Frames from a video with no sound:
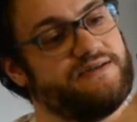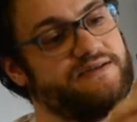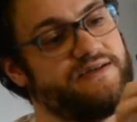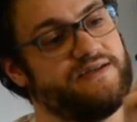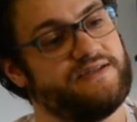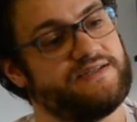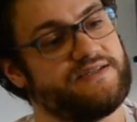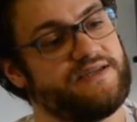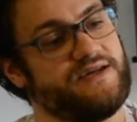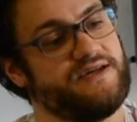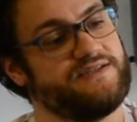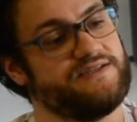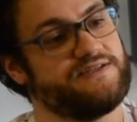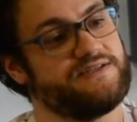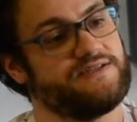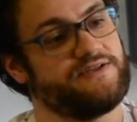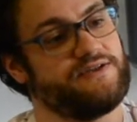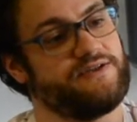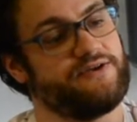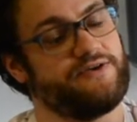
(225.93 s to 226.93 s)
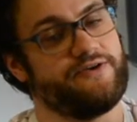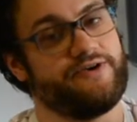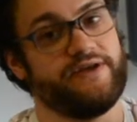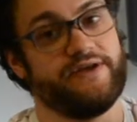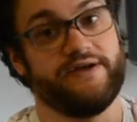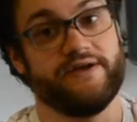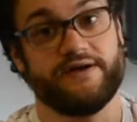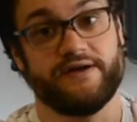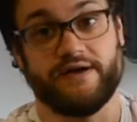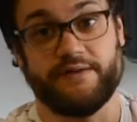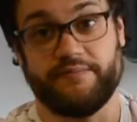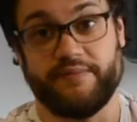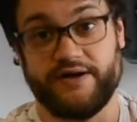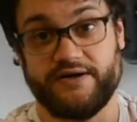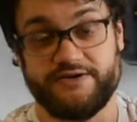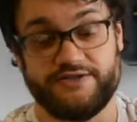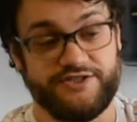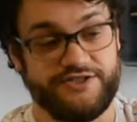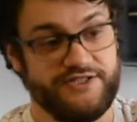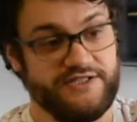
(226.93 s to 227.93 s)
is us learning
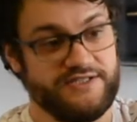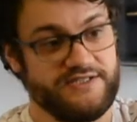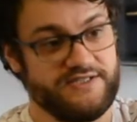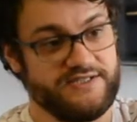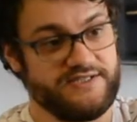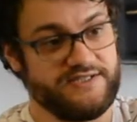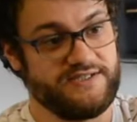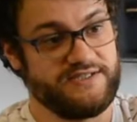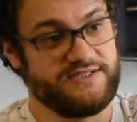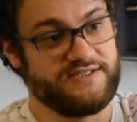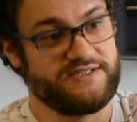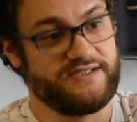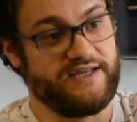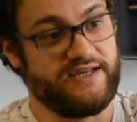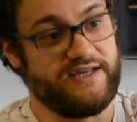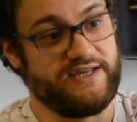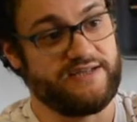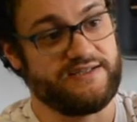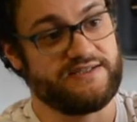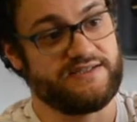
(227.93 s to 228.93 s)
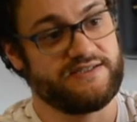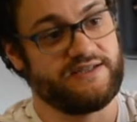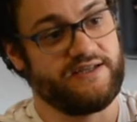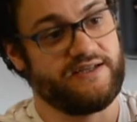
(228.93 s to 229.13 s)
about Jesus' sayings